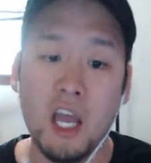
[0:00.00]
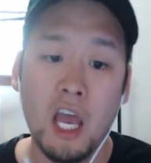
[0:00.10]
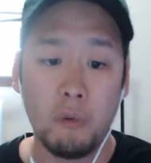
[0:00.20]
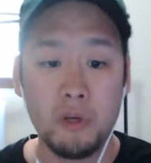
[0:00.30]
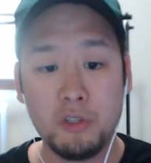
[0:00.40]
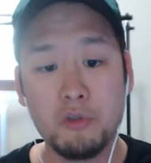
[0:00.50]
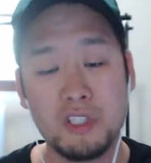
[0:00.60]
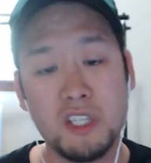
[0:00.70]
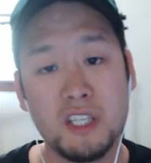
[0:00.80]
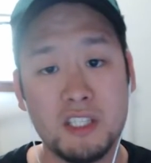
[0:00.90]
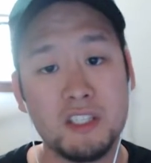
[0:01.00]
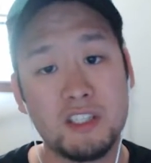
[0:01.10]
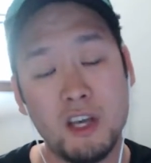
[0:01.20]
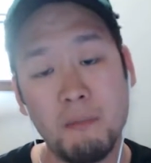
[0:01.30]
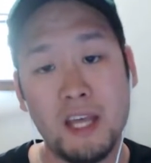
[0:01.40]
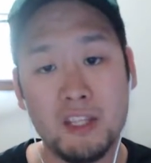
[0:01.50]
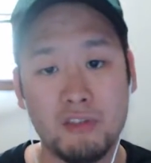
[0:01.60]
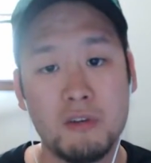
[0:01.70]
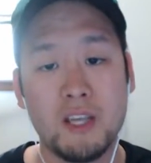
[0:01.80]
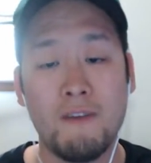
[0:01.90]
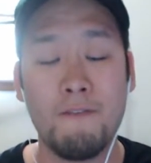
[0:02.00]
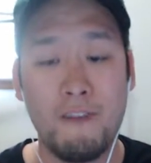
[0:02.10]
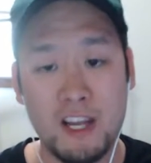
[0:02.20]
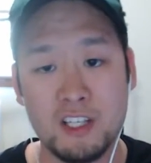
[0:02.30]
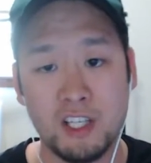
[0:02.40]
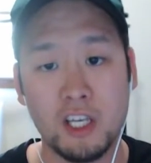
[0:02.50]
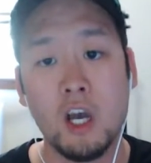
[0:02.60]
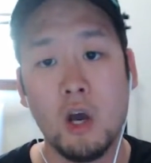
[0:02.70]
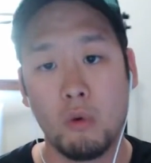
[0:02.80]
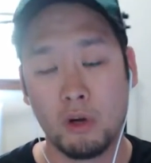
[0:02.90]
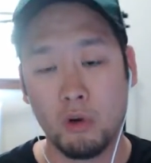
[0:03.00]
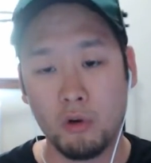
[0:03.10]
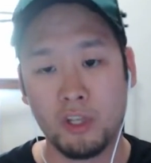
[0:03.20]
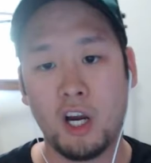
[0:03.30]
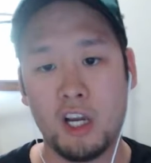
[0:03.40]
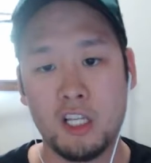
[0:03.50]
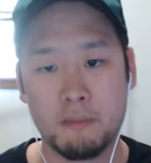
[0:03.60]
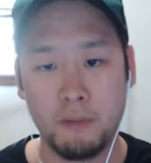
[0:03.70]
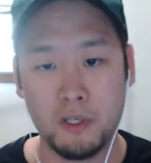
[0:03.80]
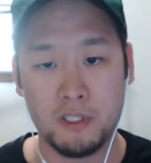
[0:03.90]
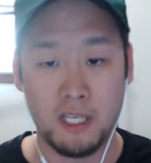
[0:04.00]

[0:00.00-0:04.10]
And we do see this in some end screens eventually where Golden Guardians puts